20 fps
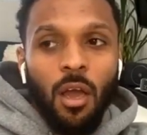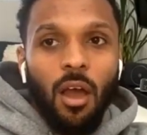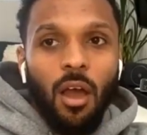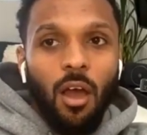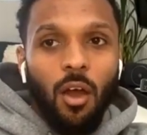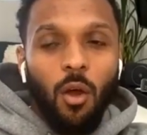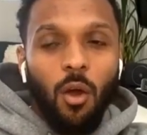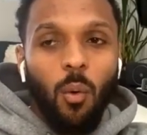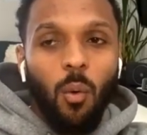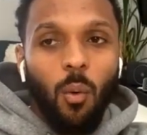are
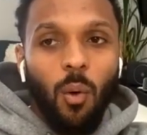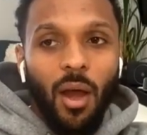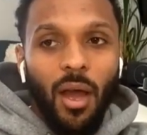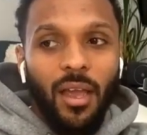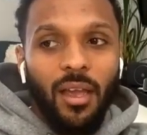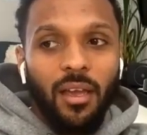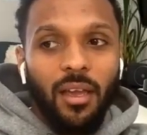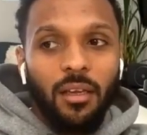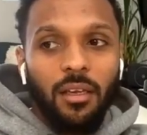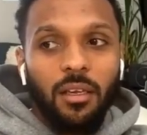
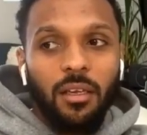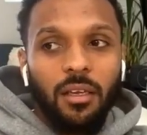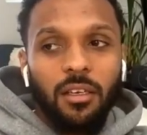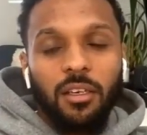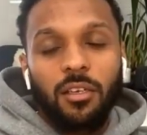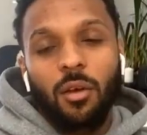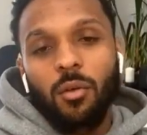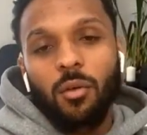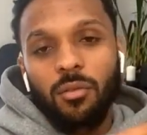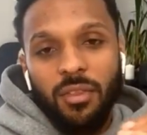quite, you
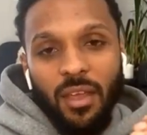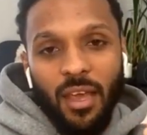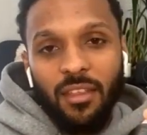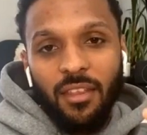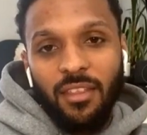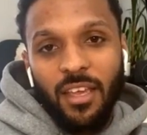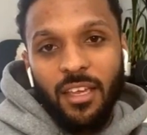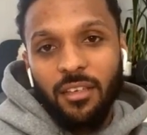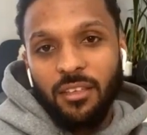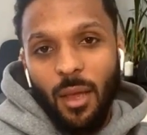know,
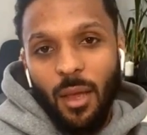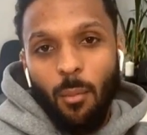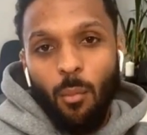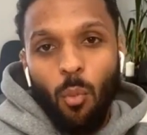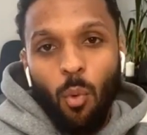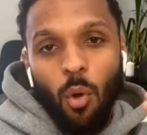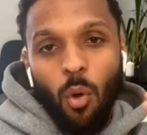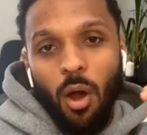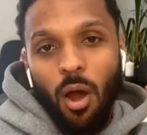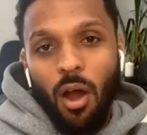they're
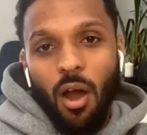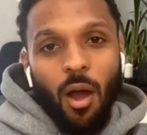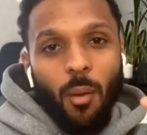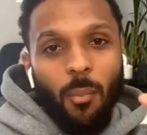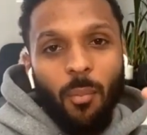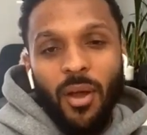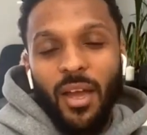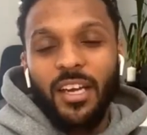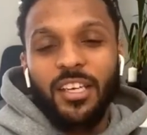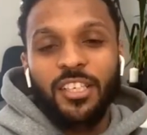more
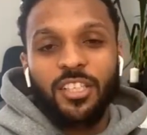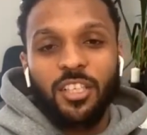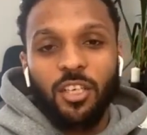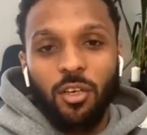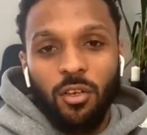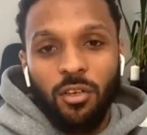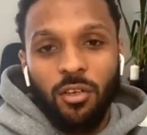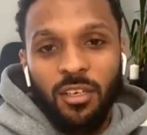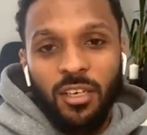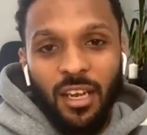upper
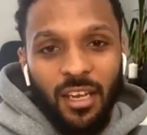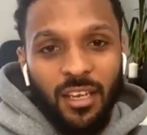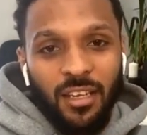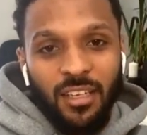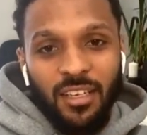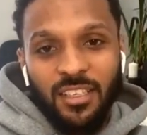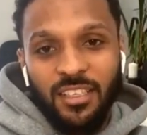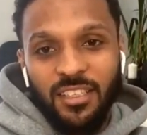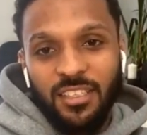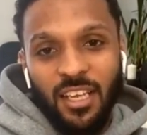echelon in the
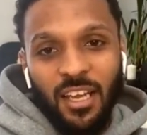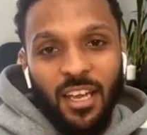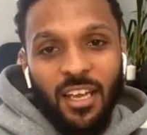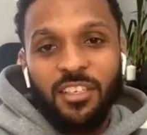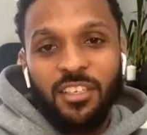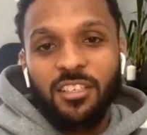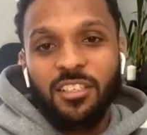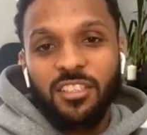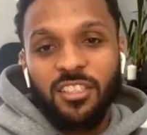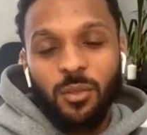estate
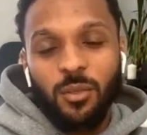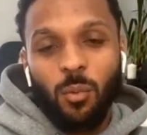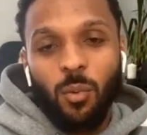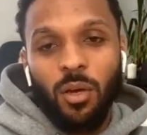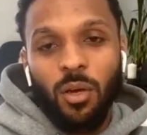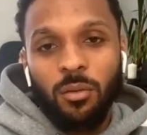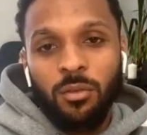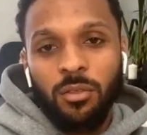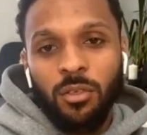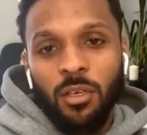agency
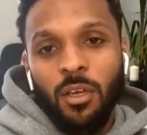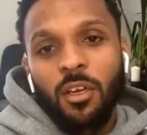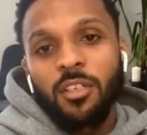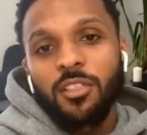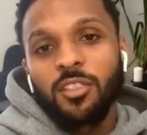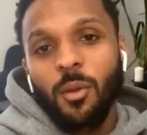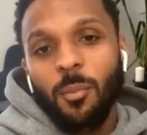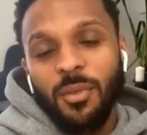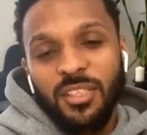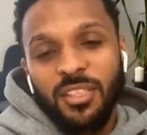world,
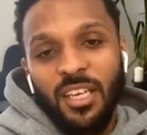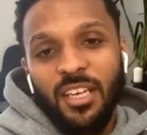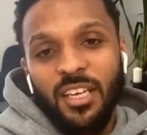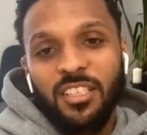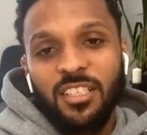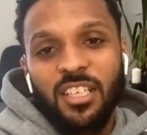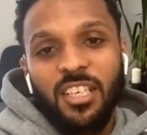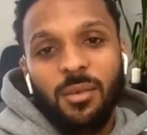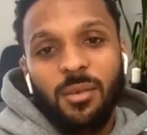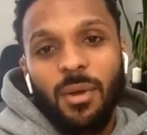so
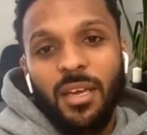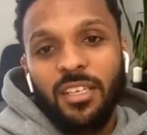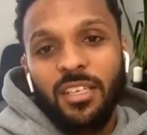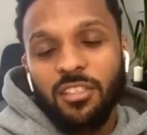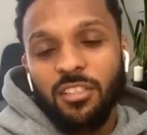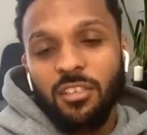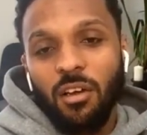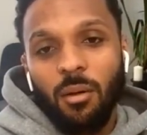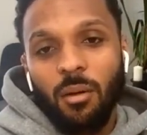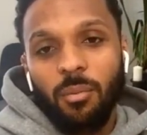potentially may
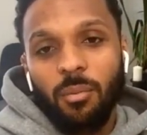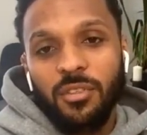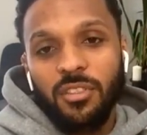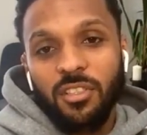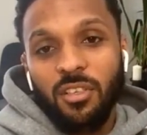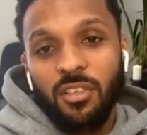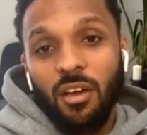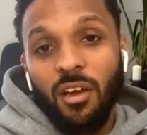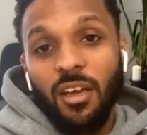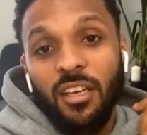
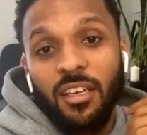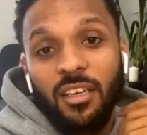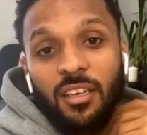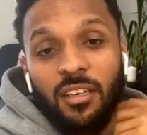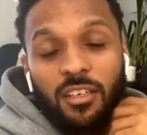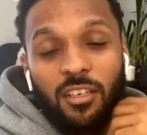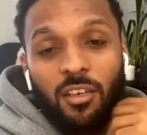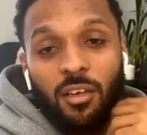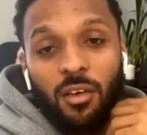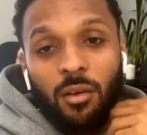start in,
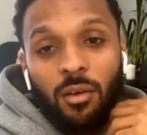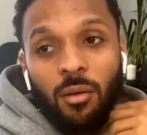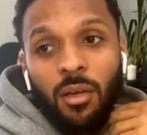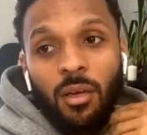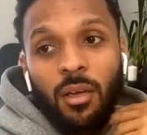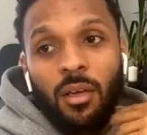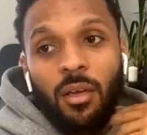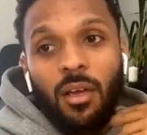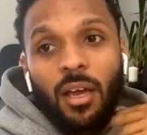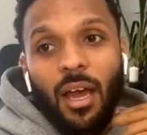you know,
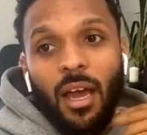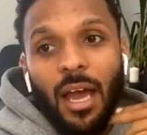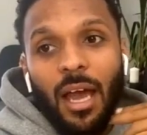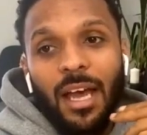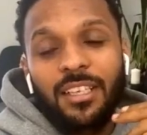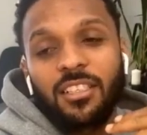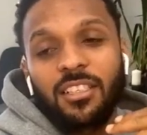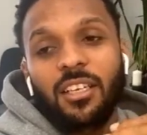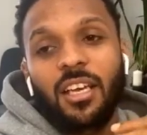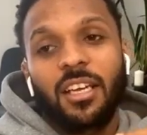
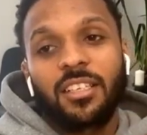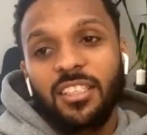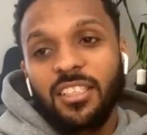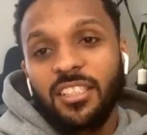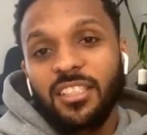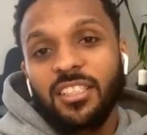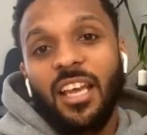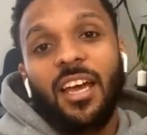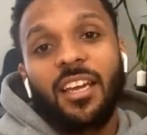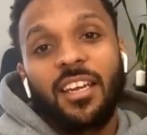as a
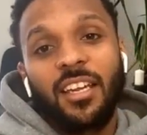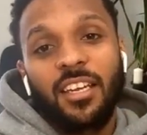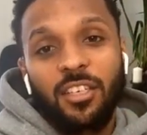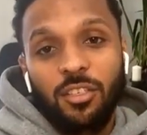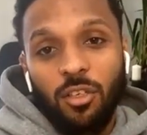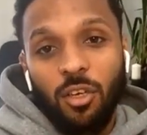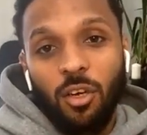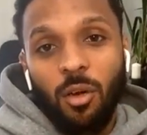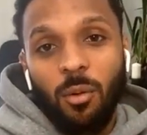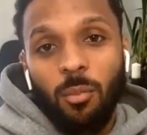Saturday
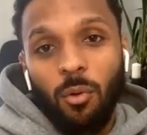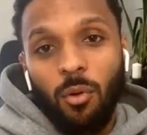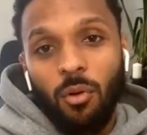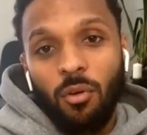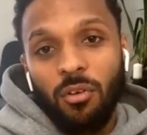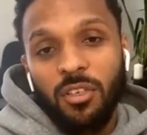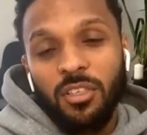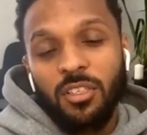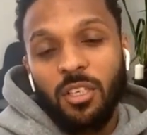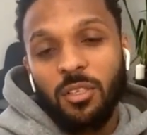job or
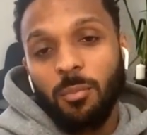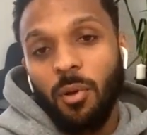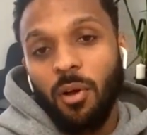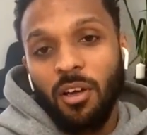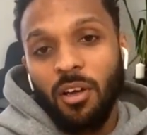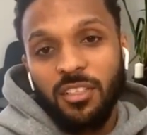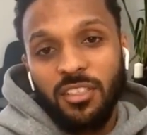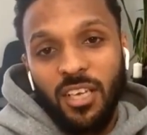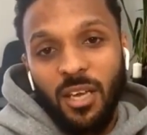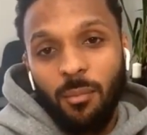as a
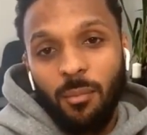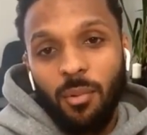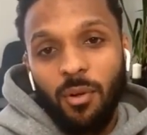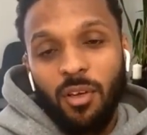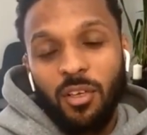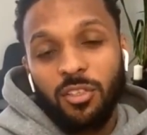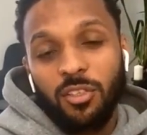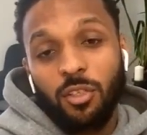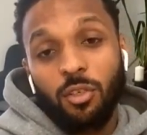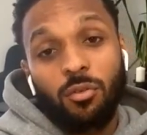part-time
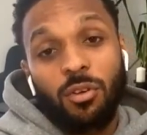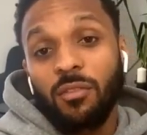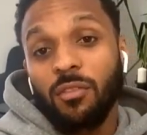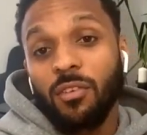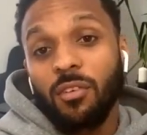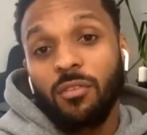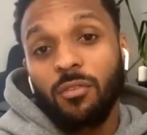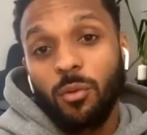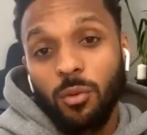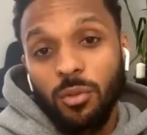person or even a
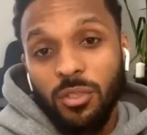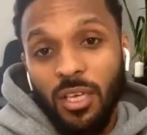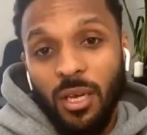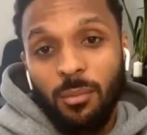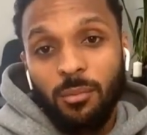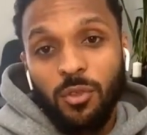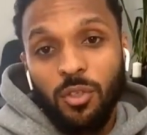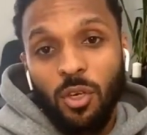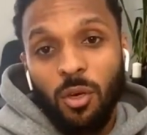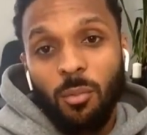full-time
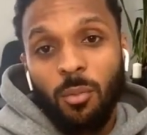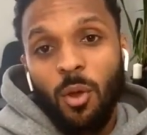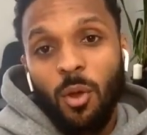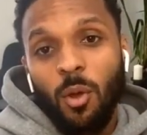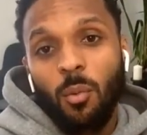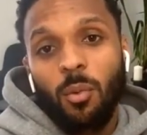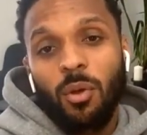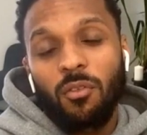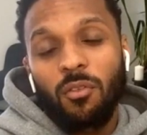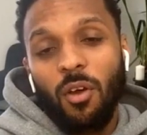job
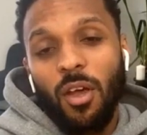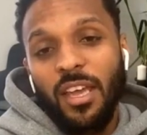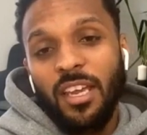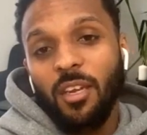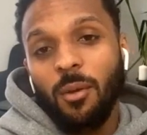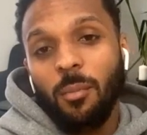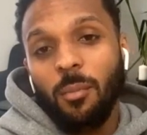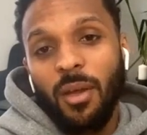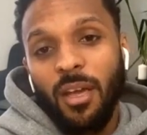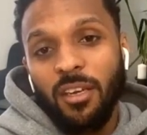with an
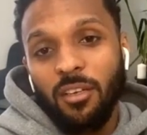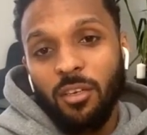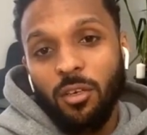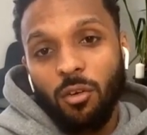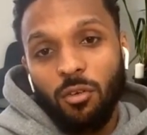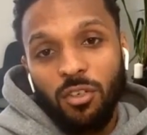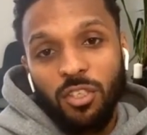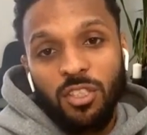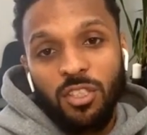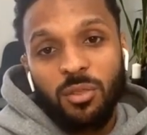independent or
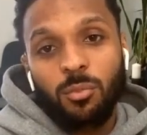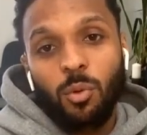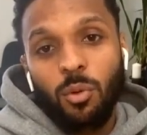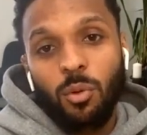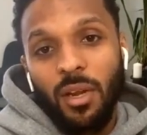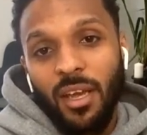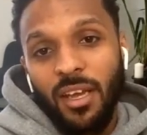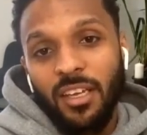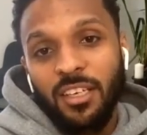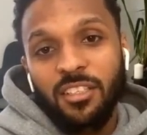a smaller
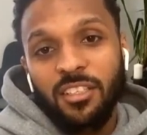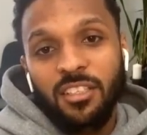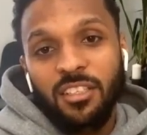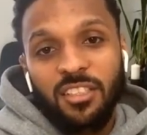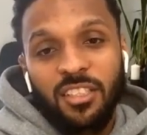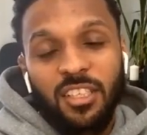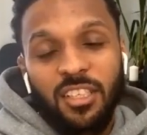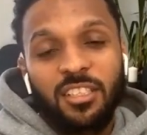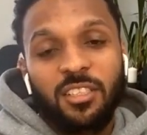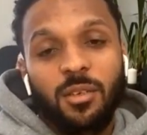
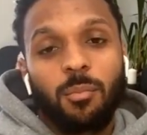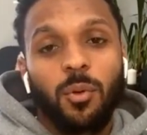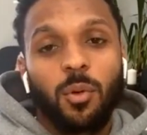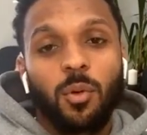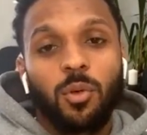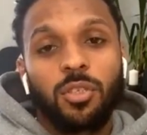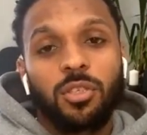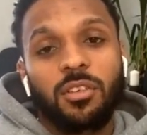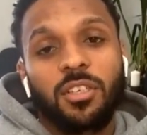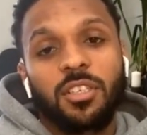agency to
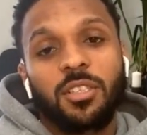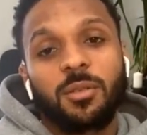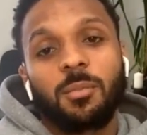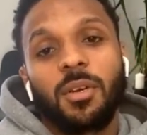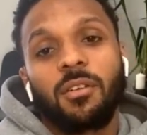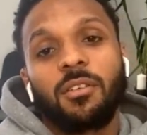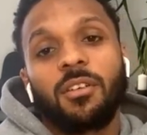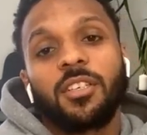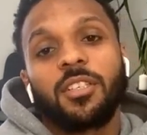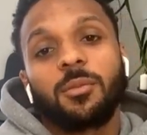build your
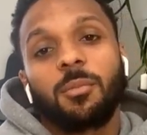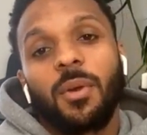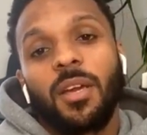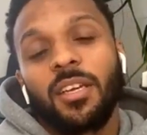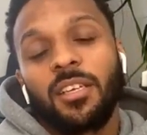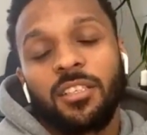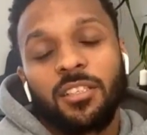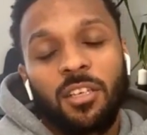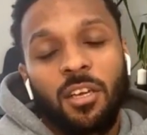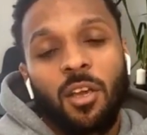experience
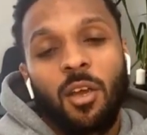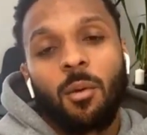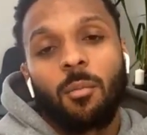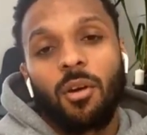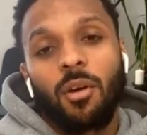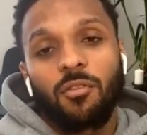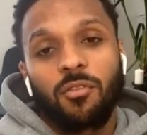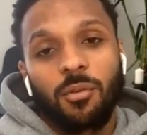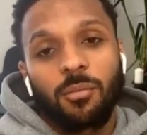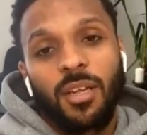base.
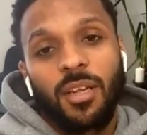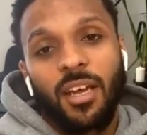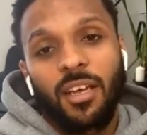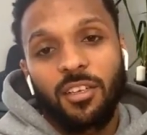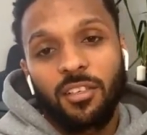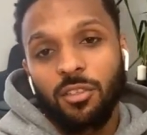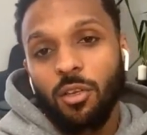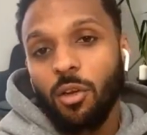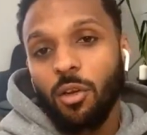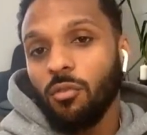But from
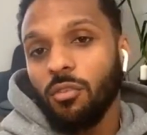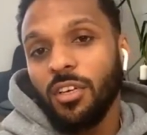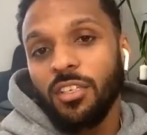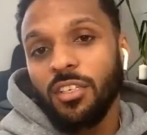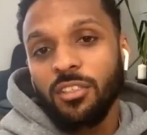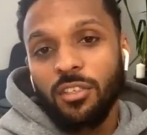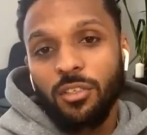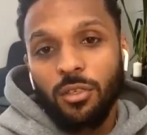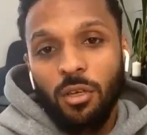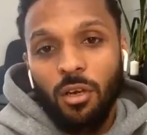there's no
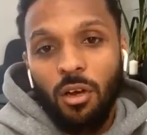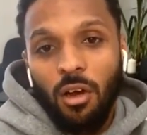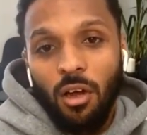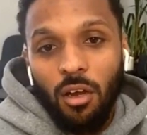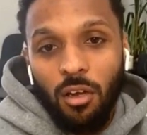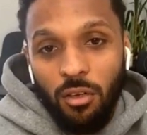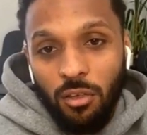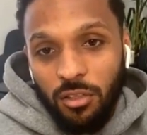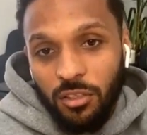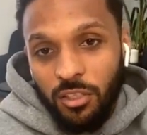reason you can't
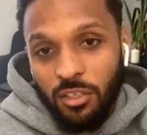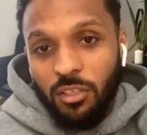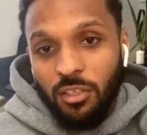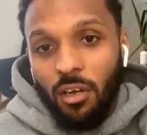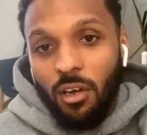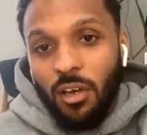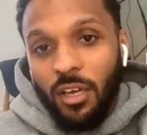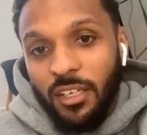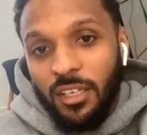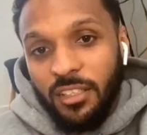look to
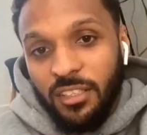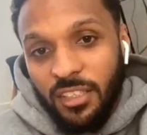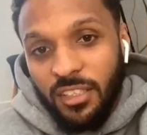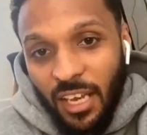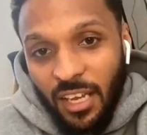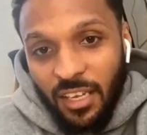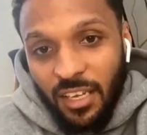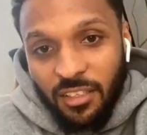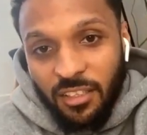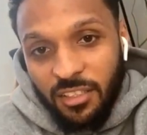target to get
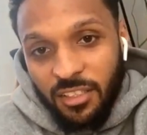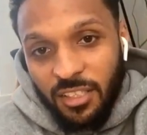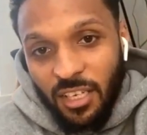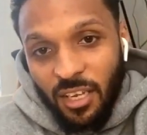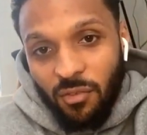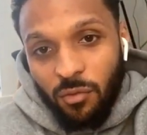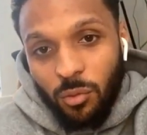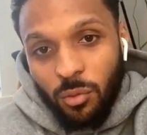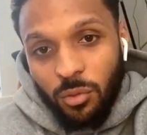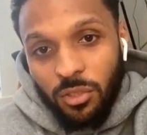into
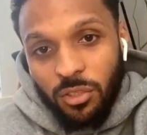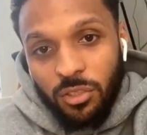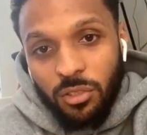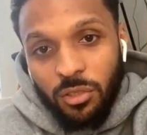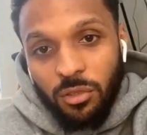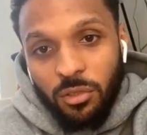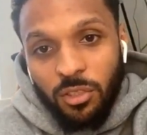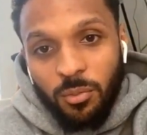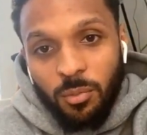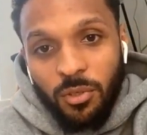Savills as
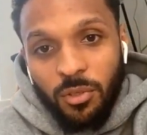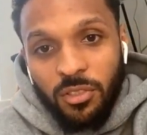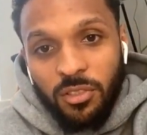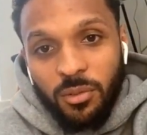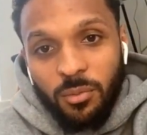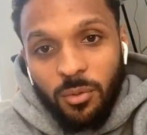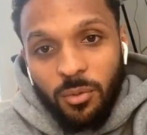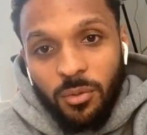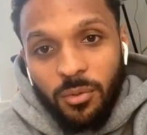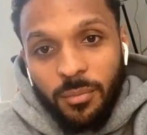soon as
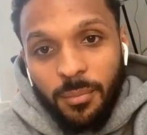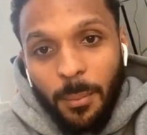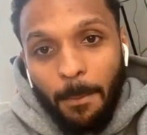possible.